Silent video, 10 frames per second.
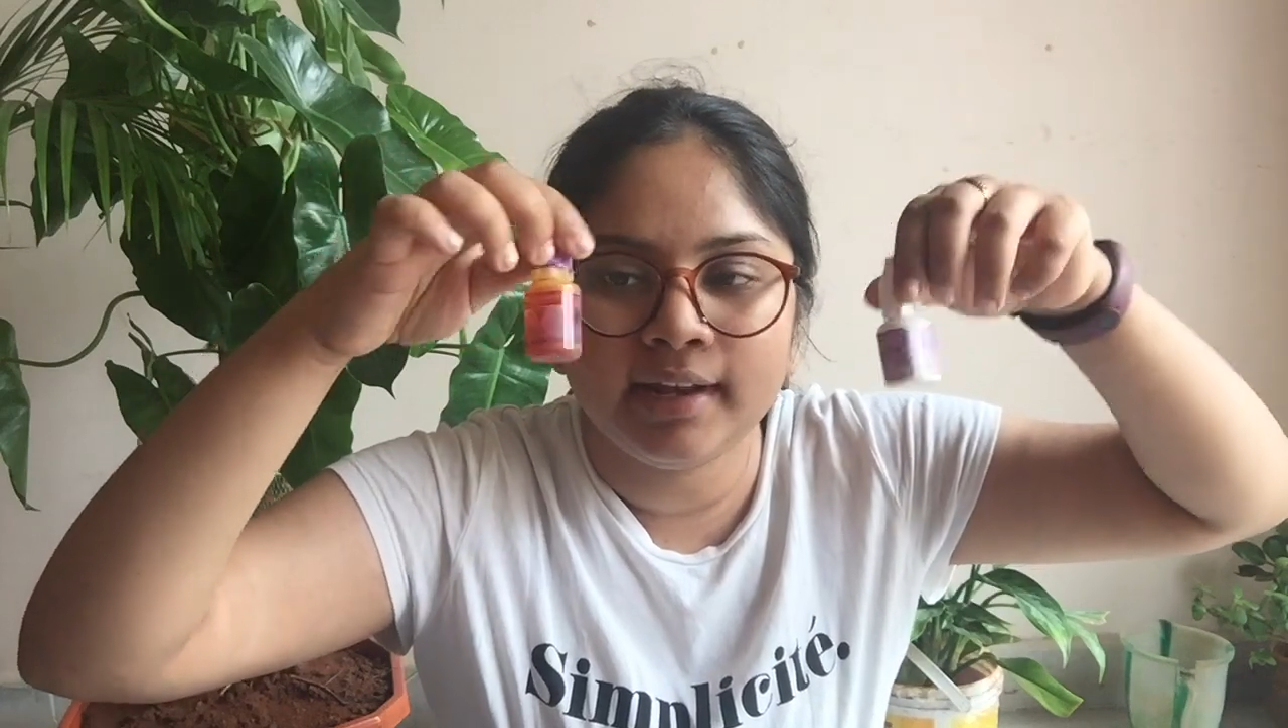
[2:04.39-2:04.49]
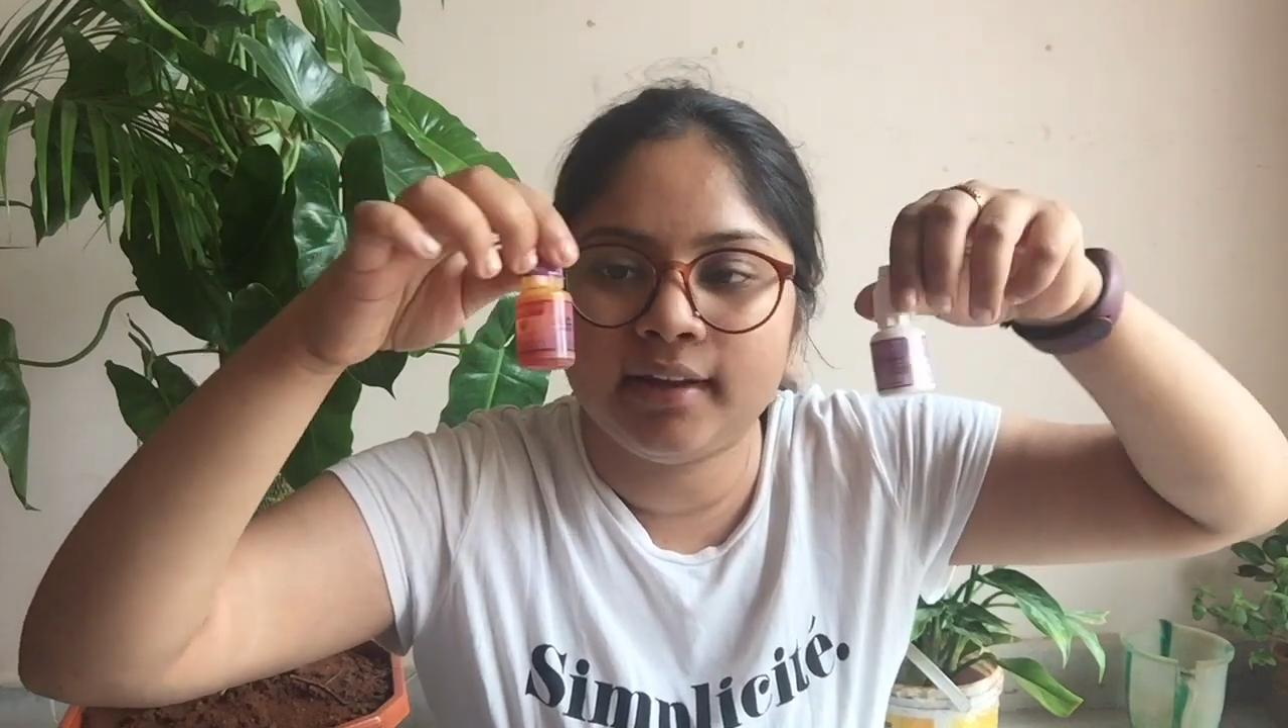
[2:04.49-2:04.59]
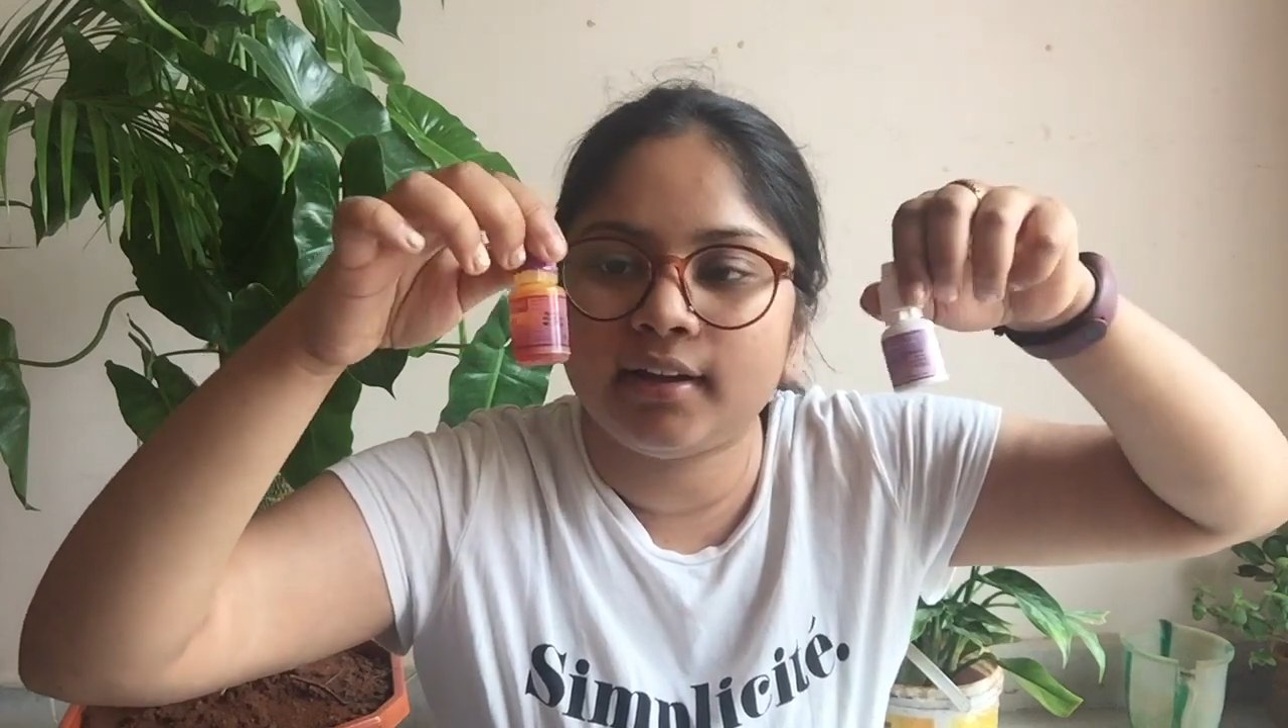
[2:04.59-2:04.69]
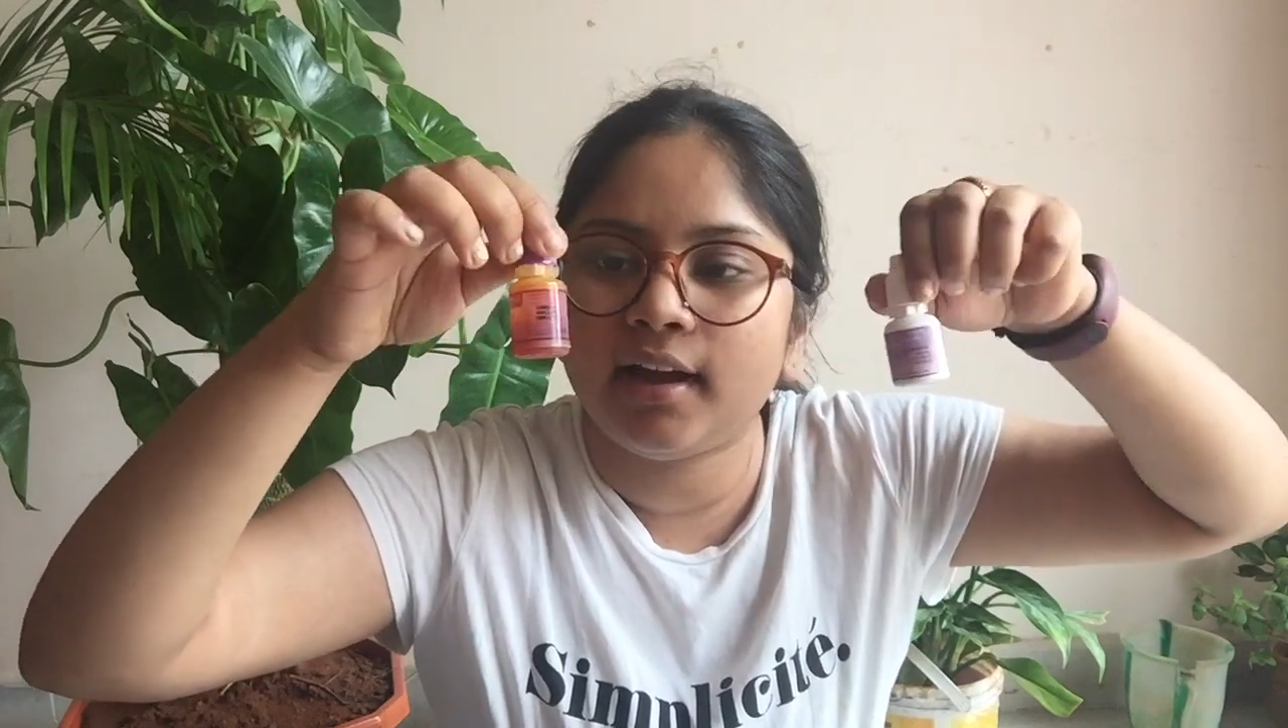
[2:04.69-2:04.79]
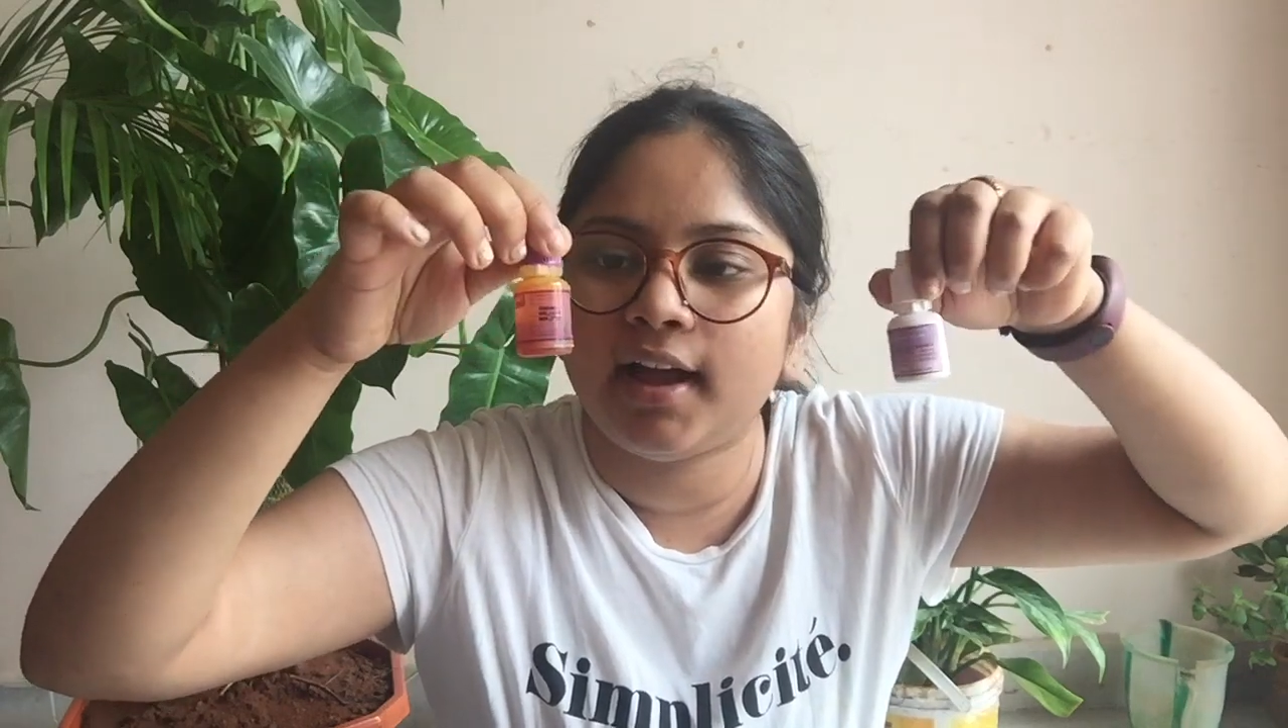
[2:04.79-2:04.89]

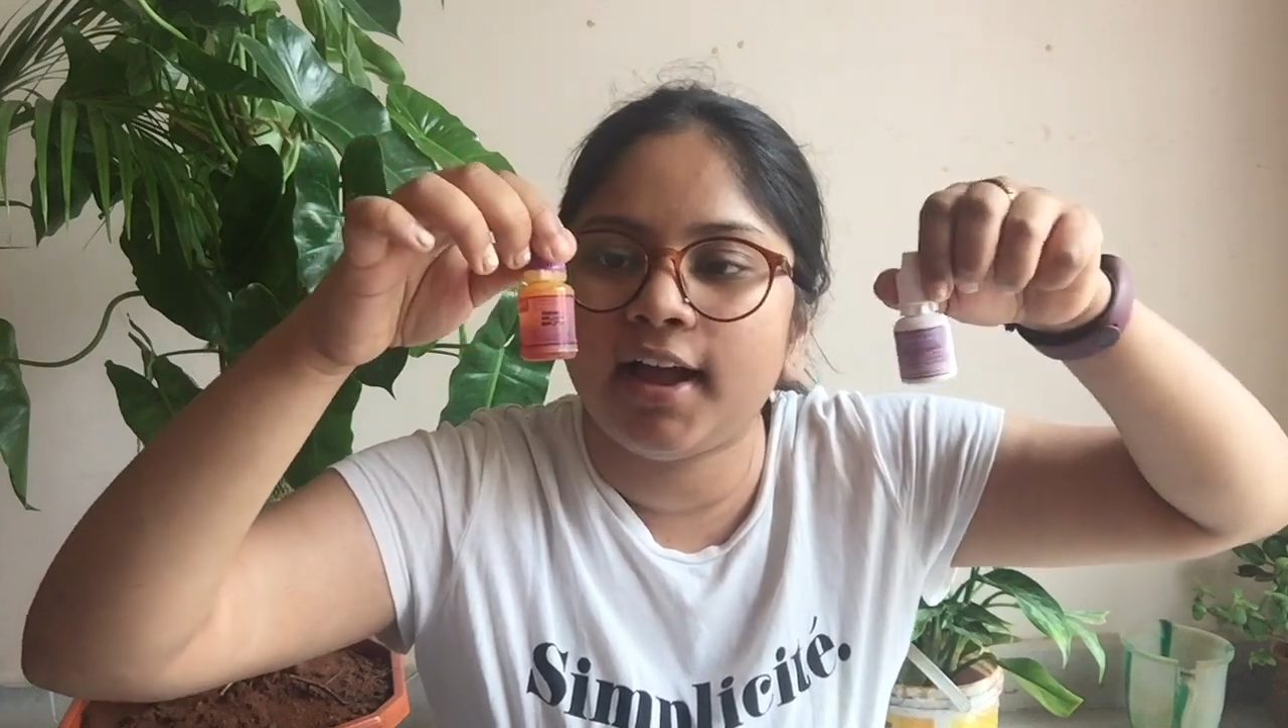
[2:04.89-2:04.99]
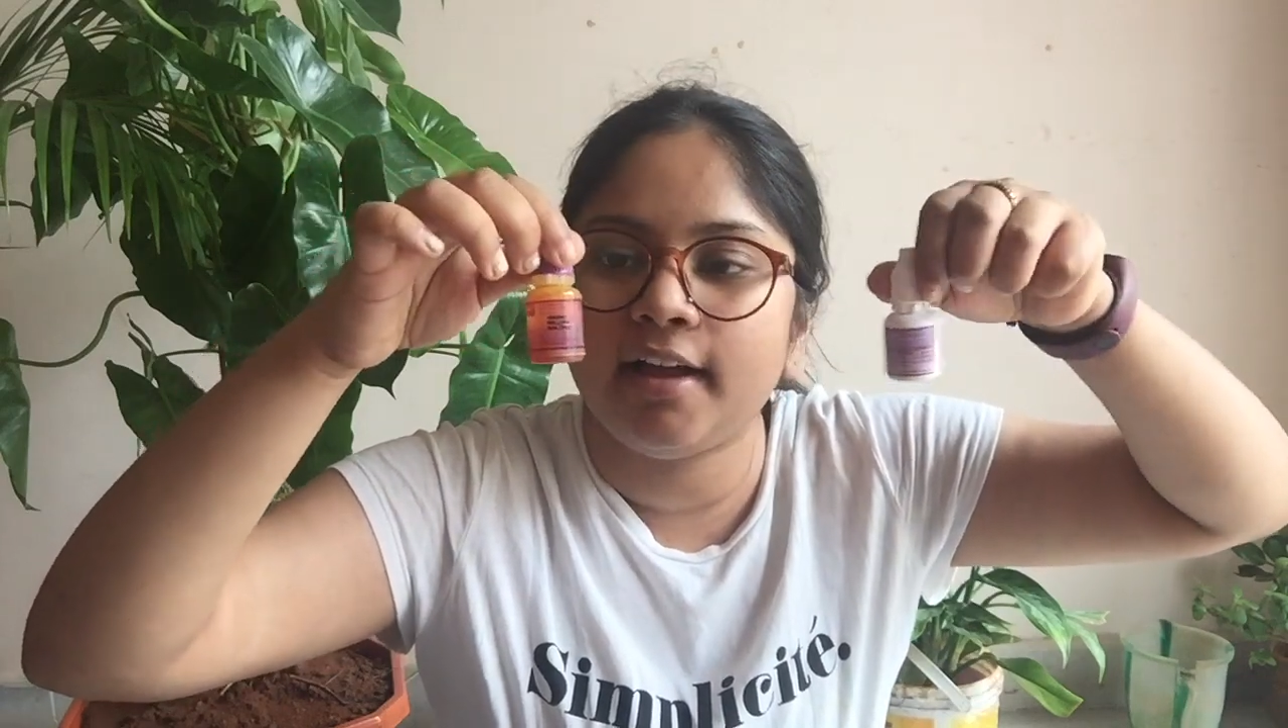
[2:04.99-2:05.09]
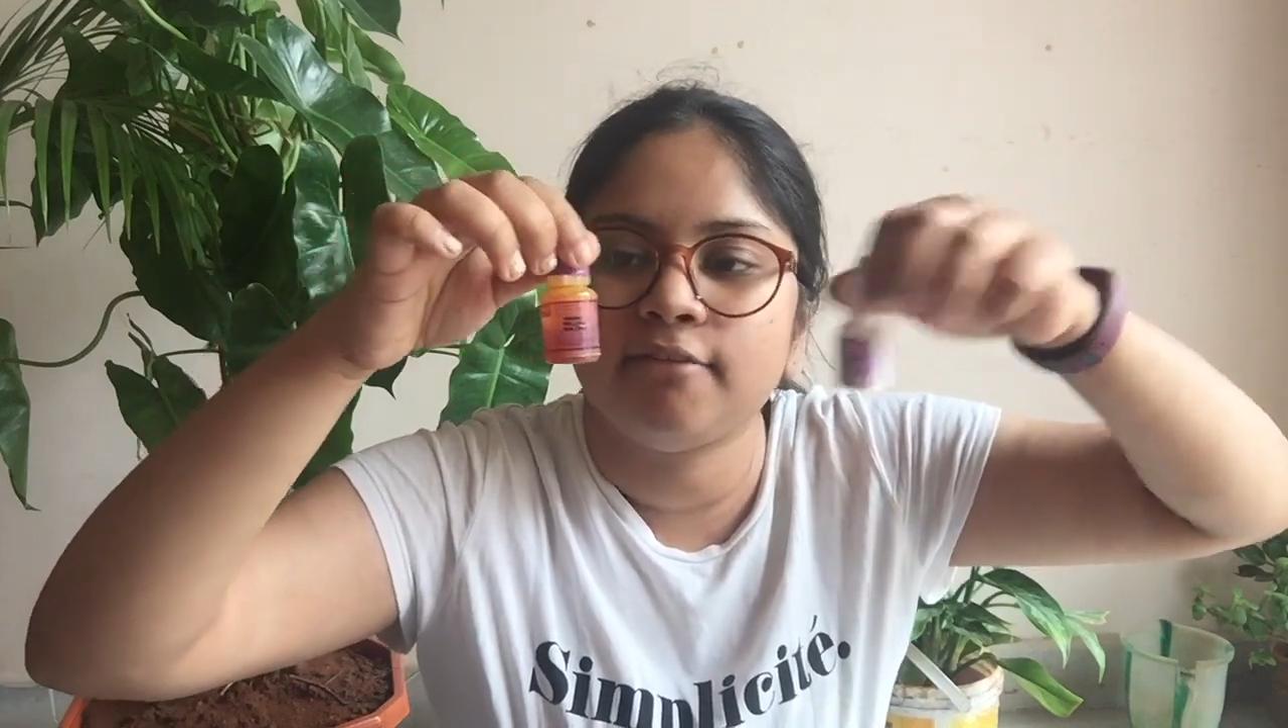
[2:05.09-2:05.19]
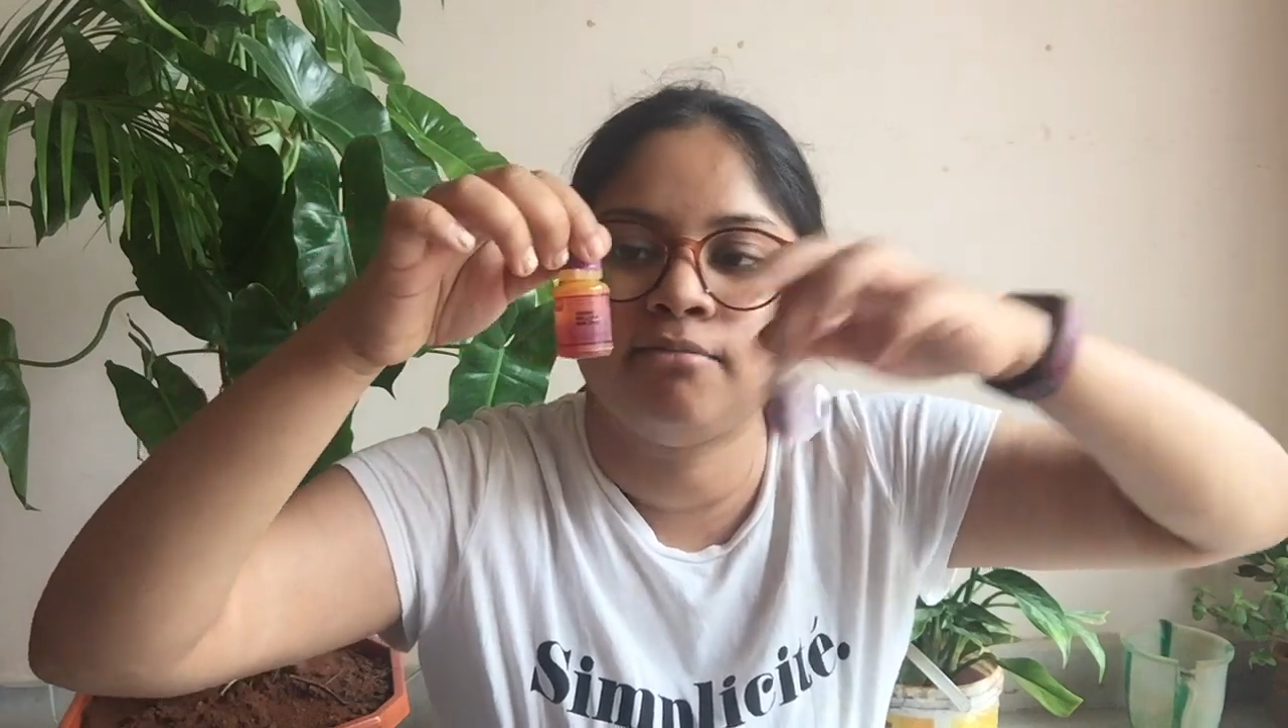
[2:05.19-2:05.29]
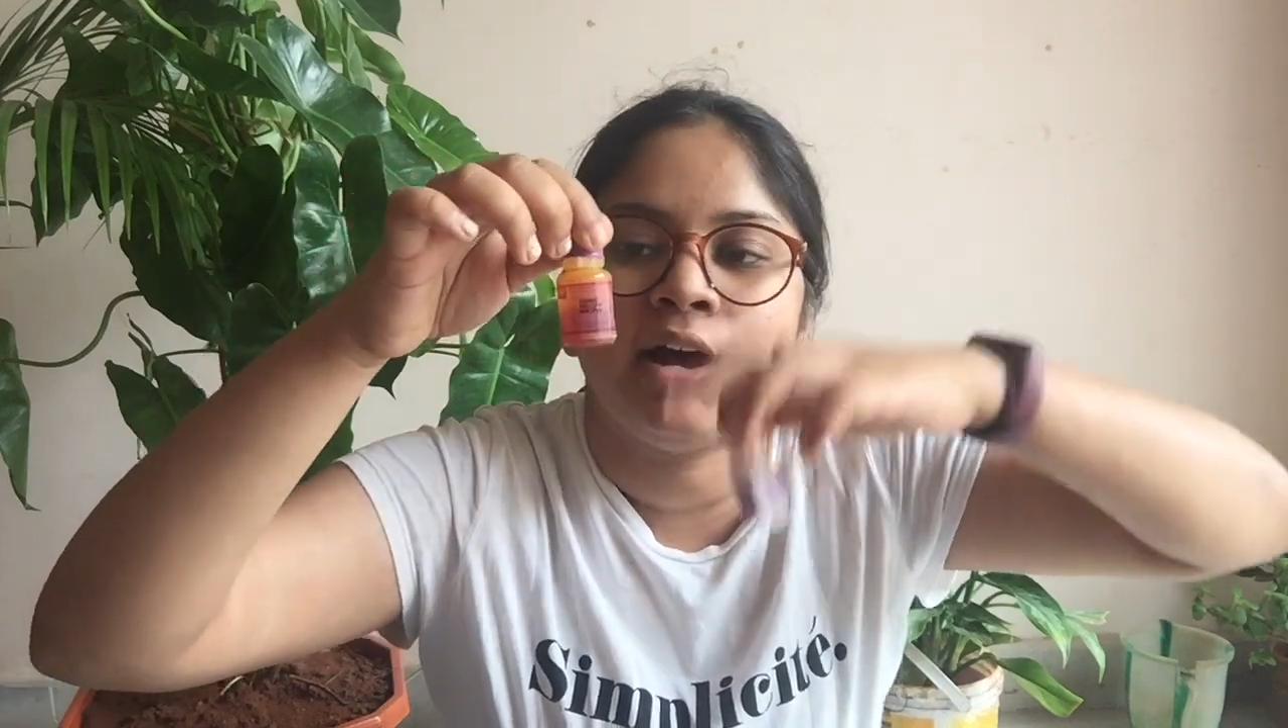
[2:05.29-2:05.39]
like
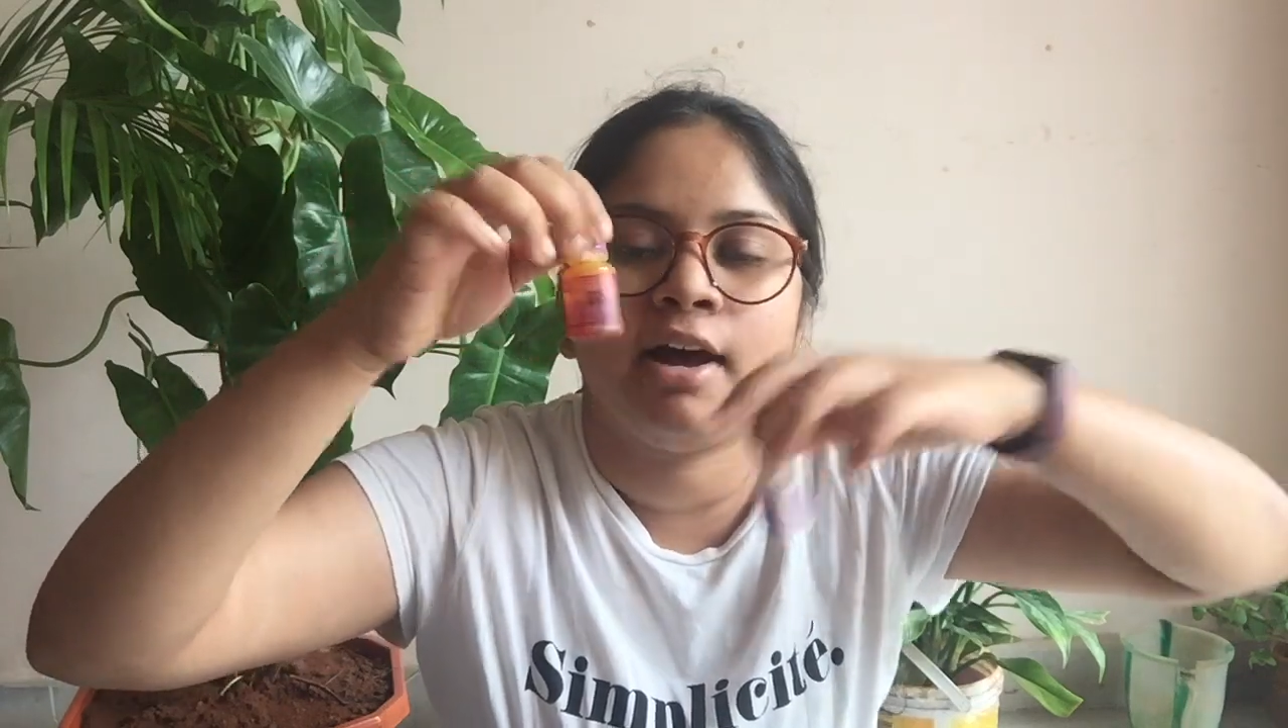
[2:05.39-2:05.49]
I'm